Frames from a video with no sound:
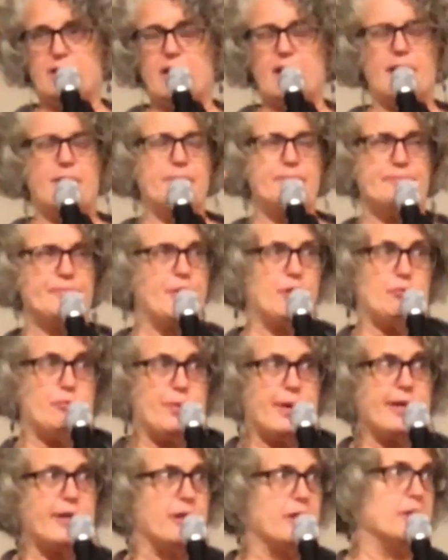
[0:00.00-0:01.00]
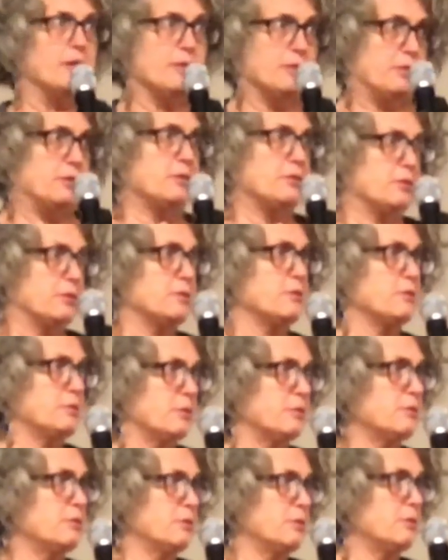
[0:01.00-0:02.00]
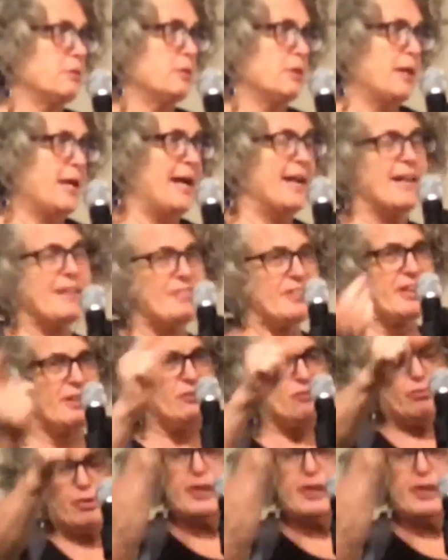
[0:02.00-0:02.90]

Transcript: a riddle. And the